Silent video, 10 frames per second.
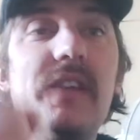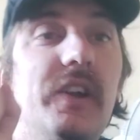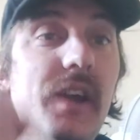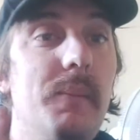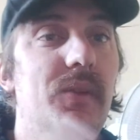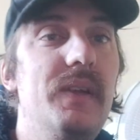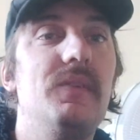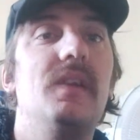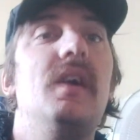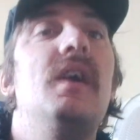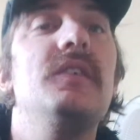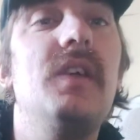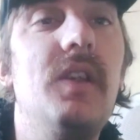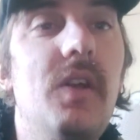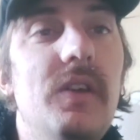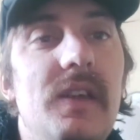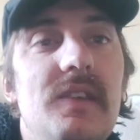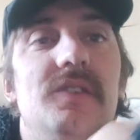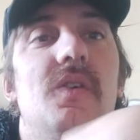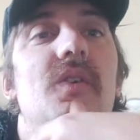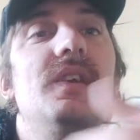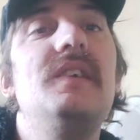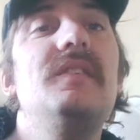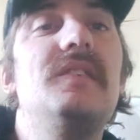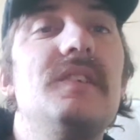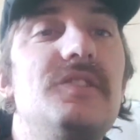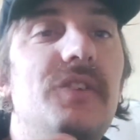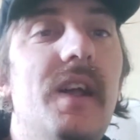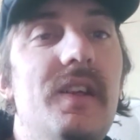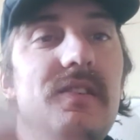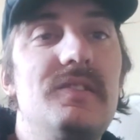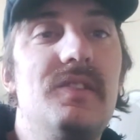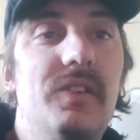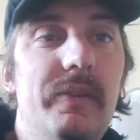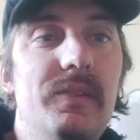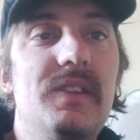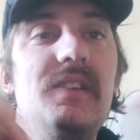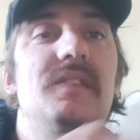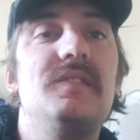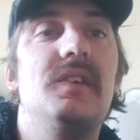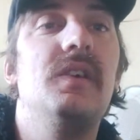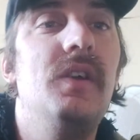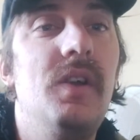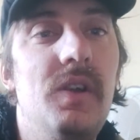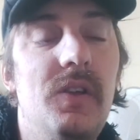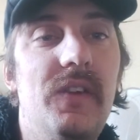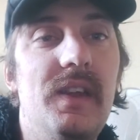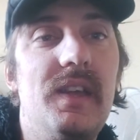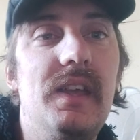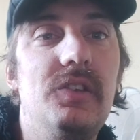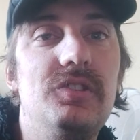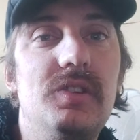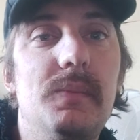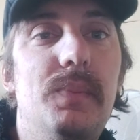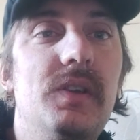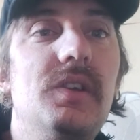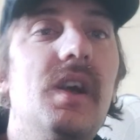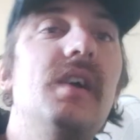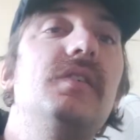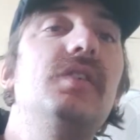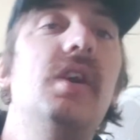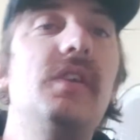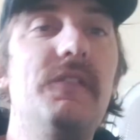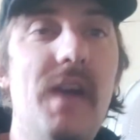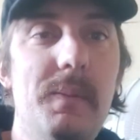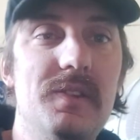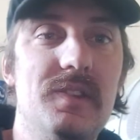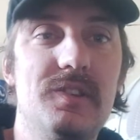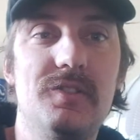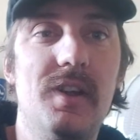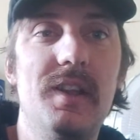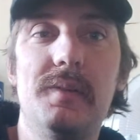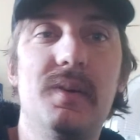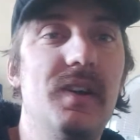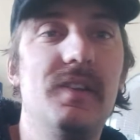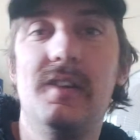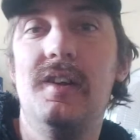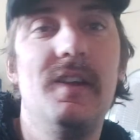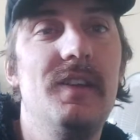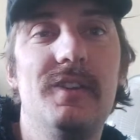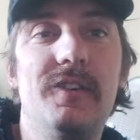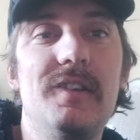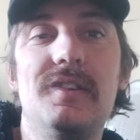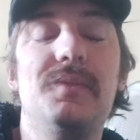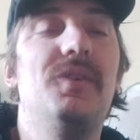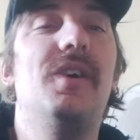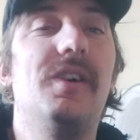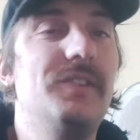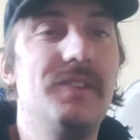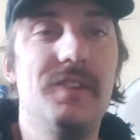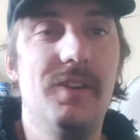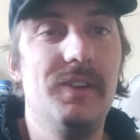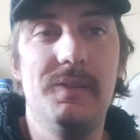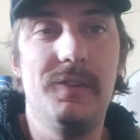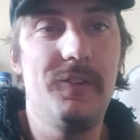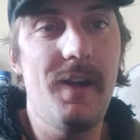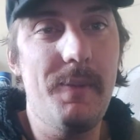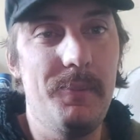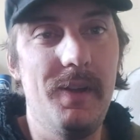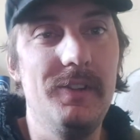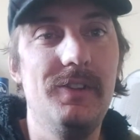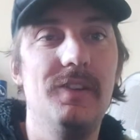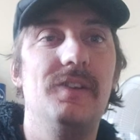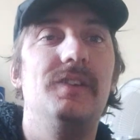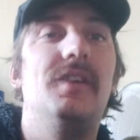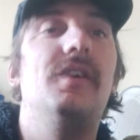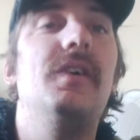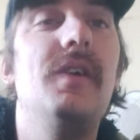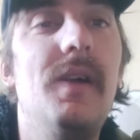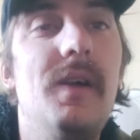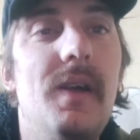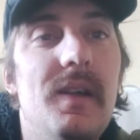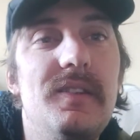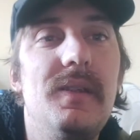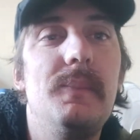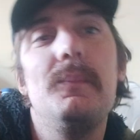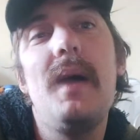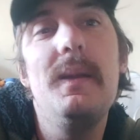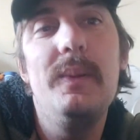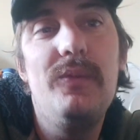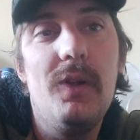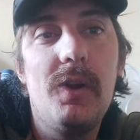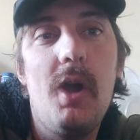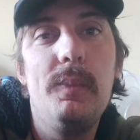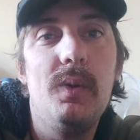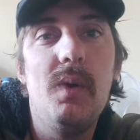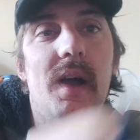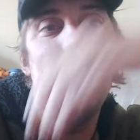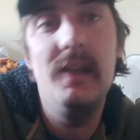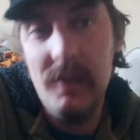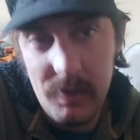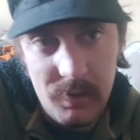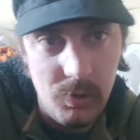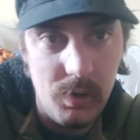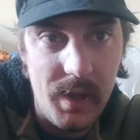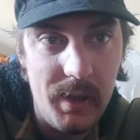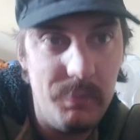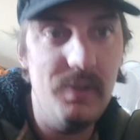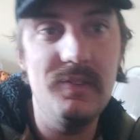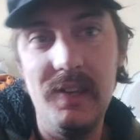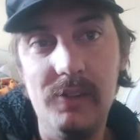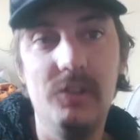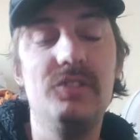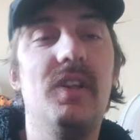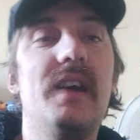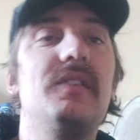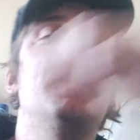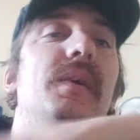theory I believe in. So the Logies, all these Australian celebrities, you think they're king shit, but you're famous in Australia, but the rest of the world don't give a crap about you, you know? So maybe if you're on Home and Away or Neighbours, English likes you,